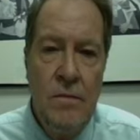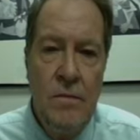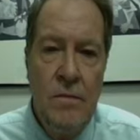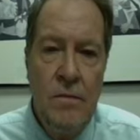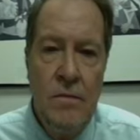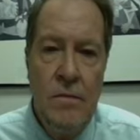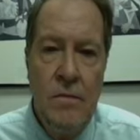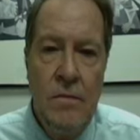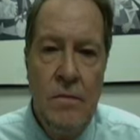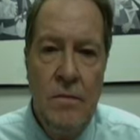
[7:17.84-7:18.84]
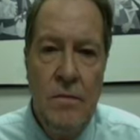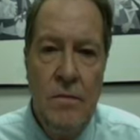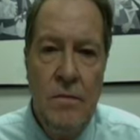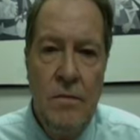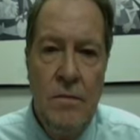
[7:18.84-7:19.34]

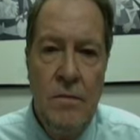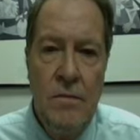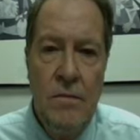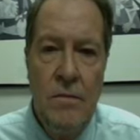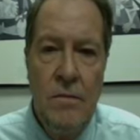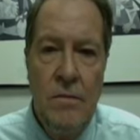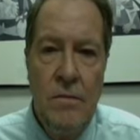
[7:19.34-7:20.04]
[no speech]